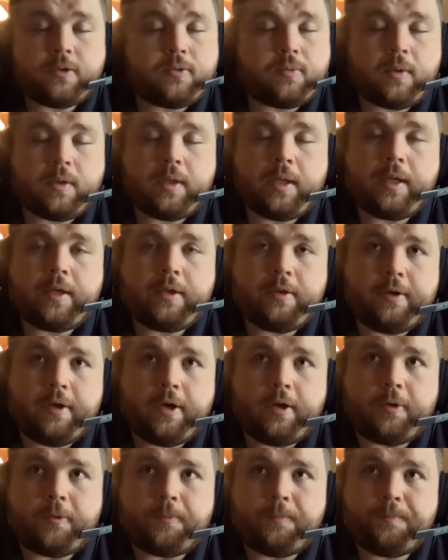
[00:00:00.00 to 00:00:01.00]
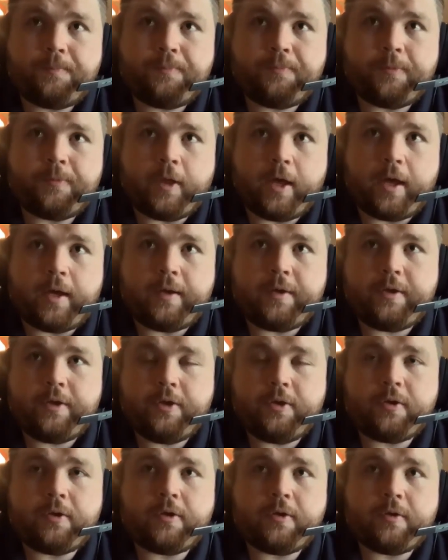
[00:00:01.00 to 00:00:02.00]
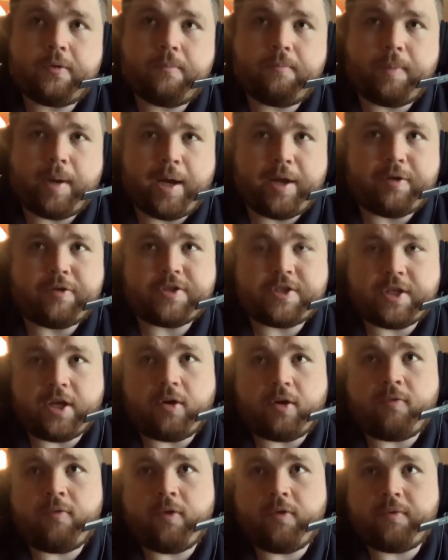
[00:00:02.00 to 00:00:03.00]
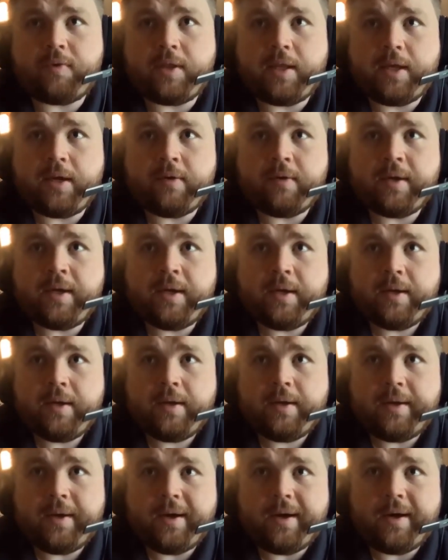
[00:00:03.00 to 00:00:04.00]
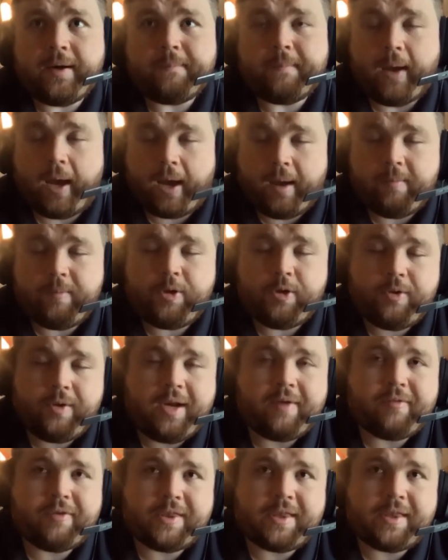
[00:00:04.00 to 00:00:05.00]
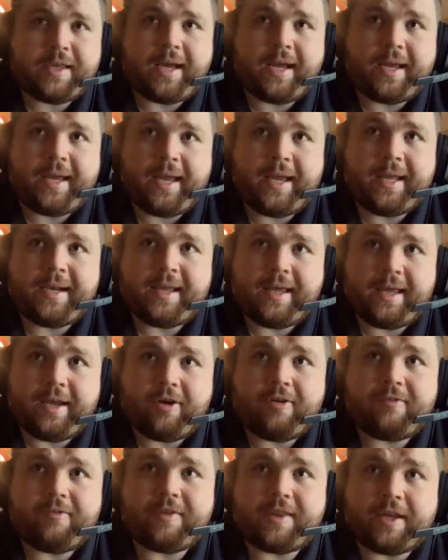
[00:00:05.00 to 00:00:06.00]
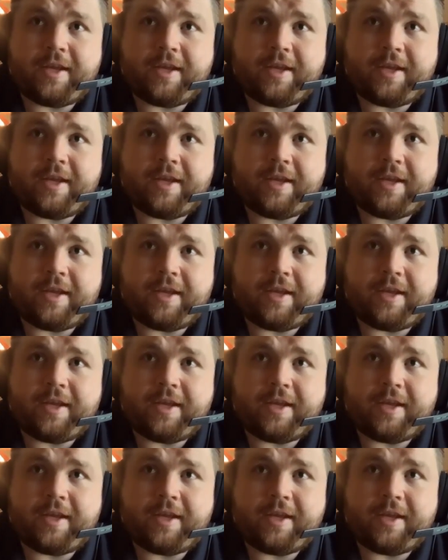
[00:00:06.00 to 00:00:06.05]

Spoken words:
I just want to let you know that you're by yourself over there. I'm doing everything I can to get over there.